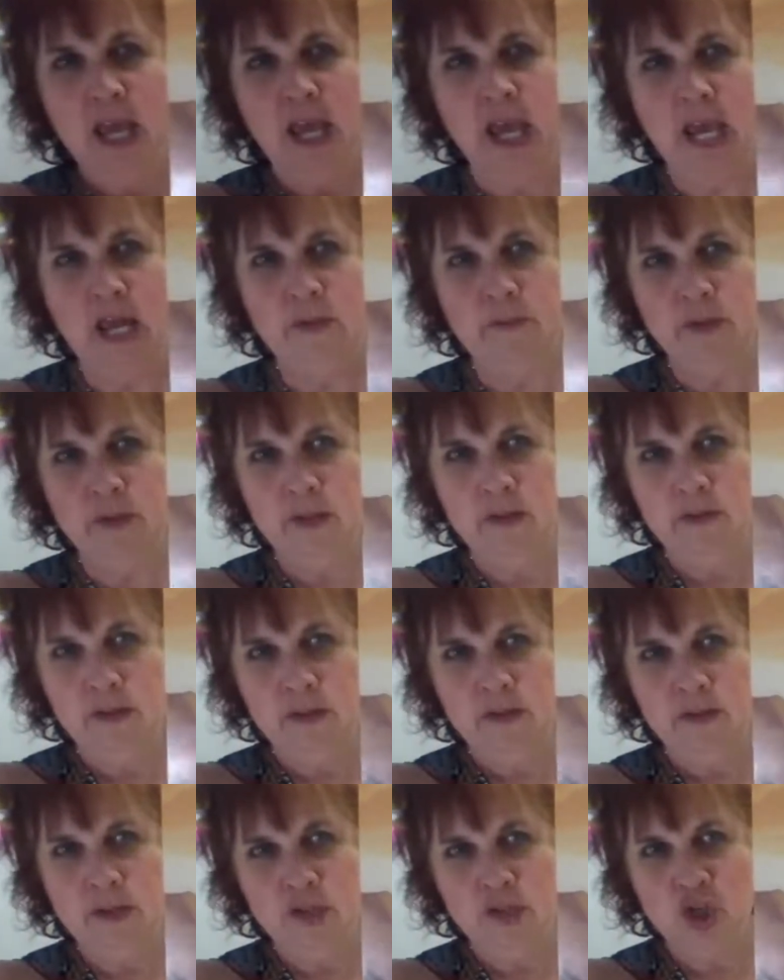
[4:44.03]
and
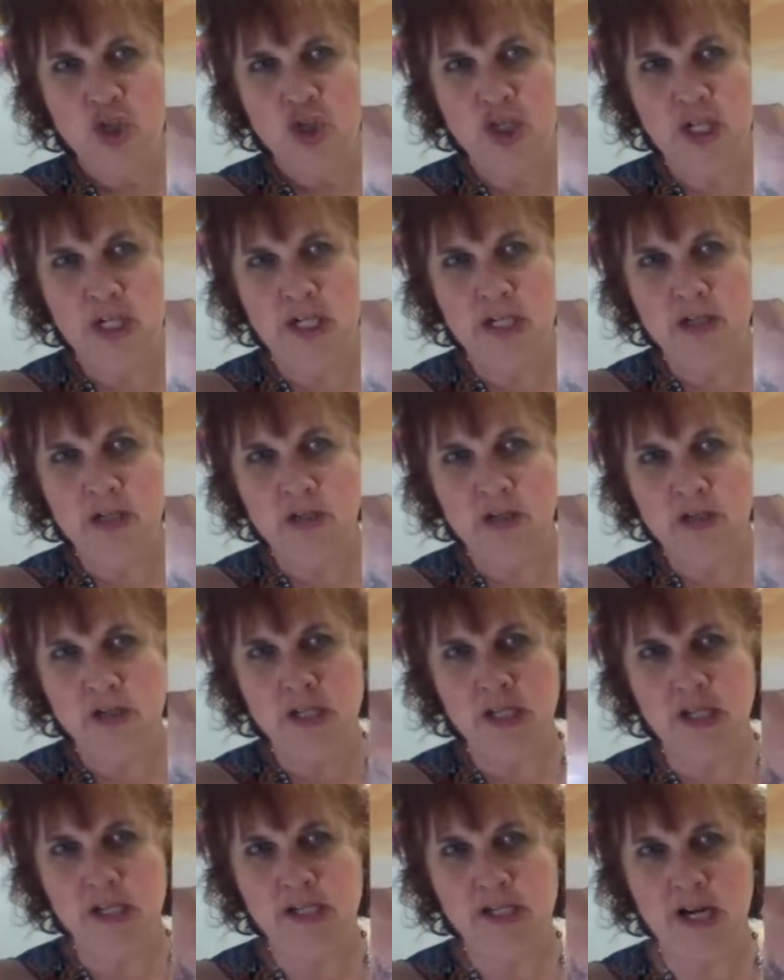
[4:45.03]
then this shield,
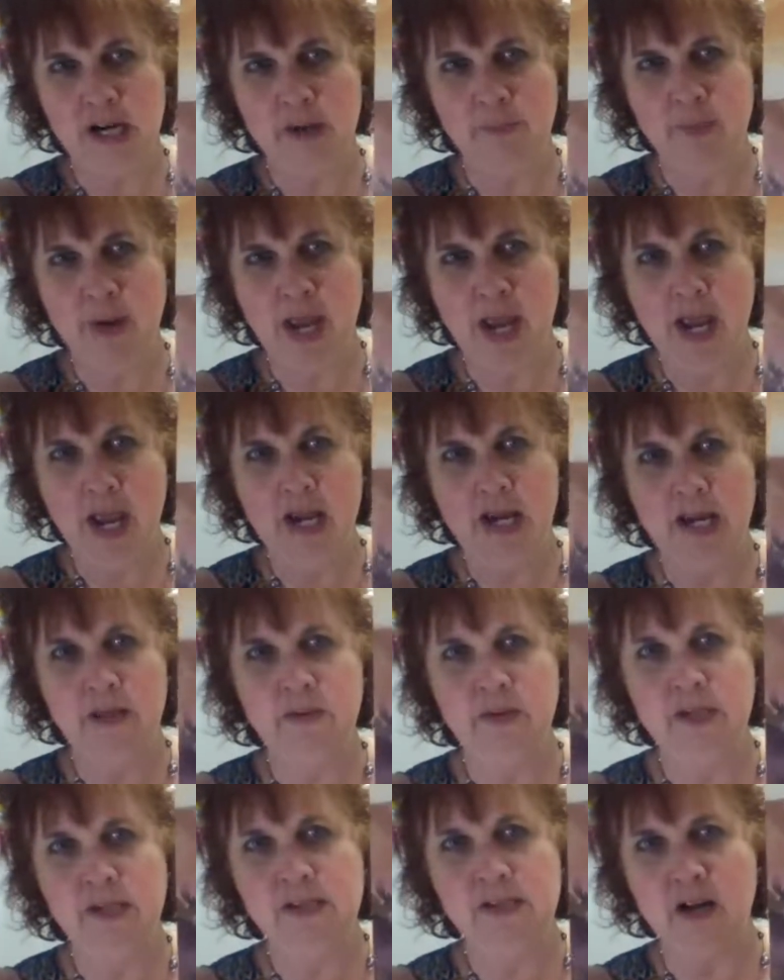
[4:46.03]
and he's got a back, and
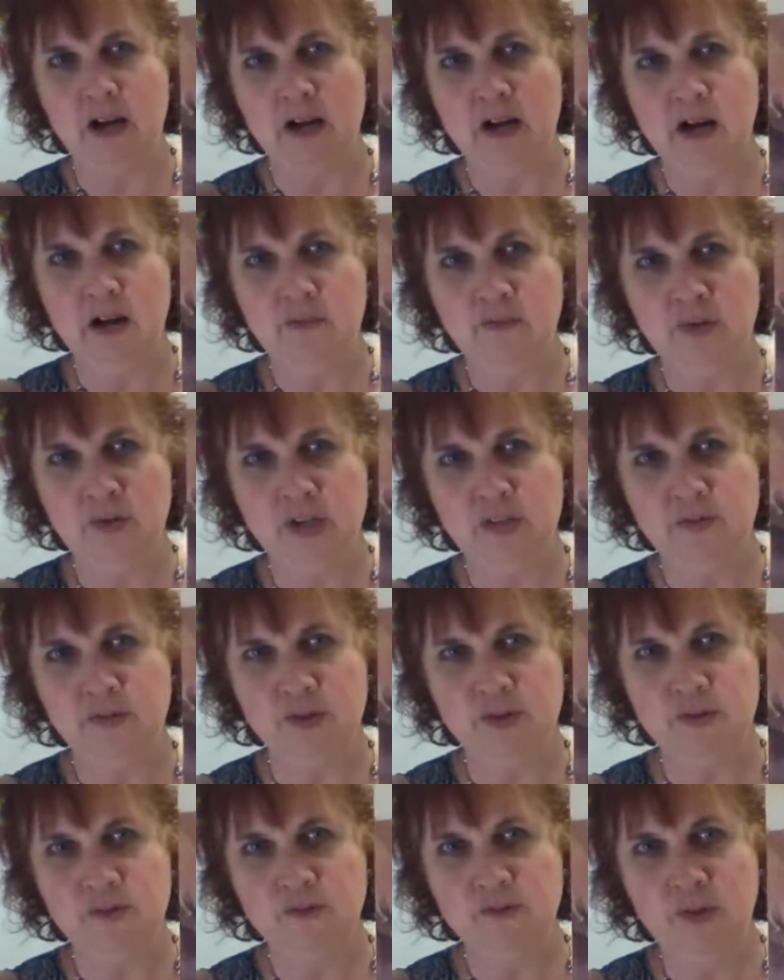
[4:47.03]
then he's got coverings for
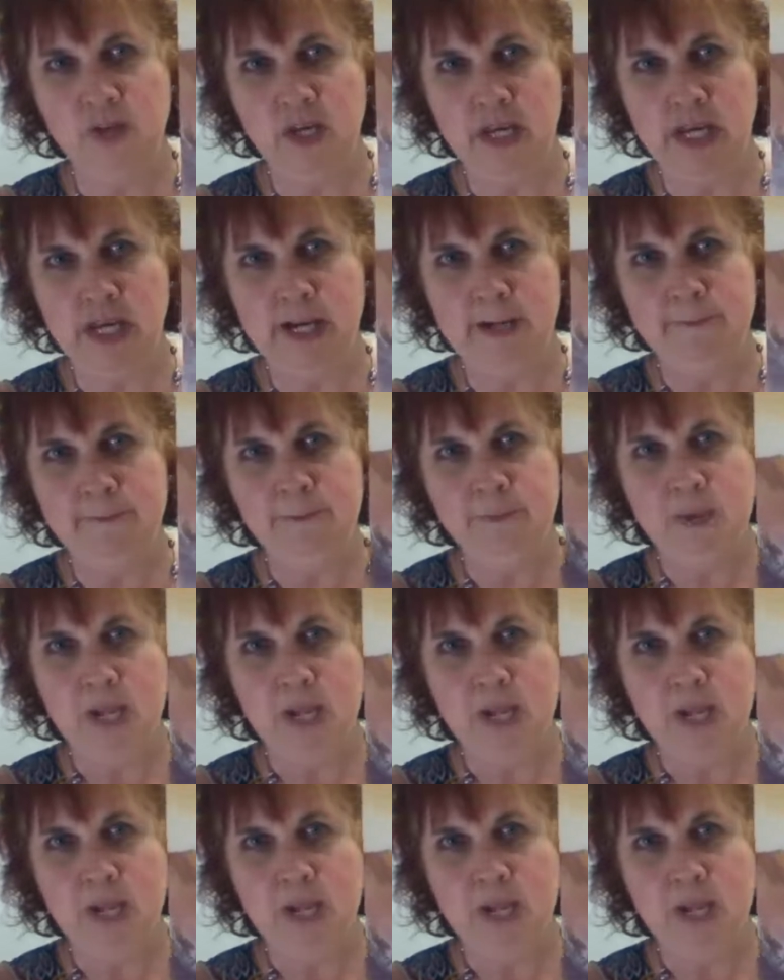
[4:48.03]
his feet,